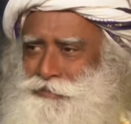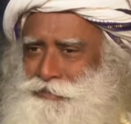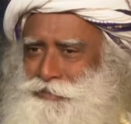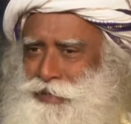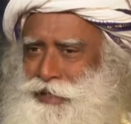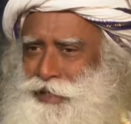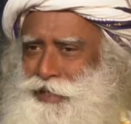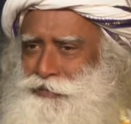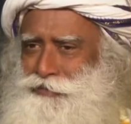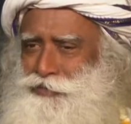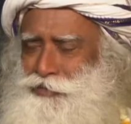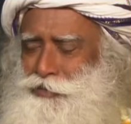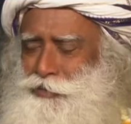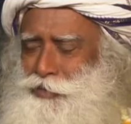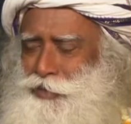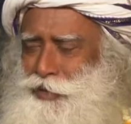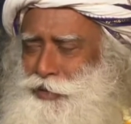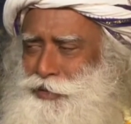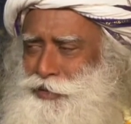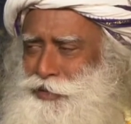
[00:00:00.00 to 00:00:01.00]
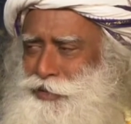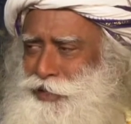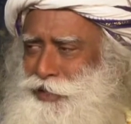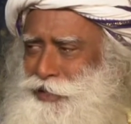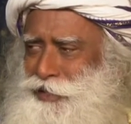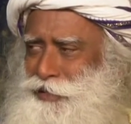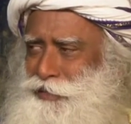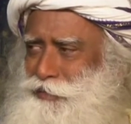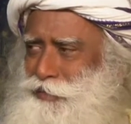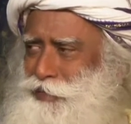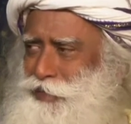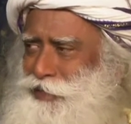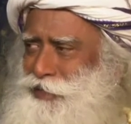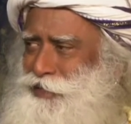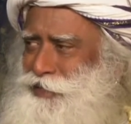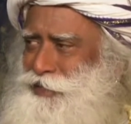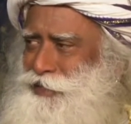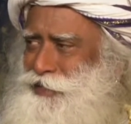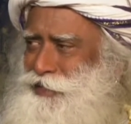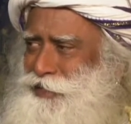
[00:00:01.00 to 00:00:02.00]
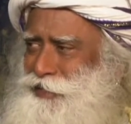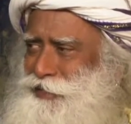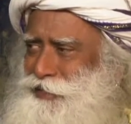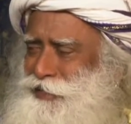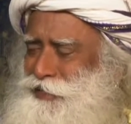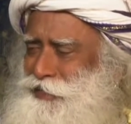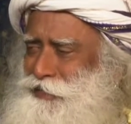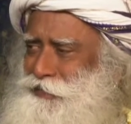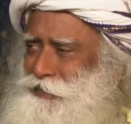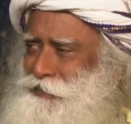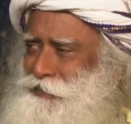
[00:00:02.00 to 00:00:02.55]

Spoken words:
Many of you brought children, please take care.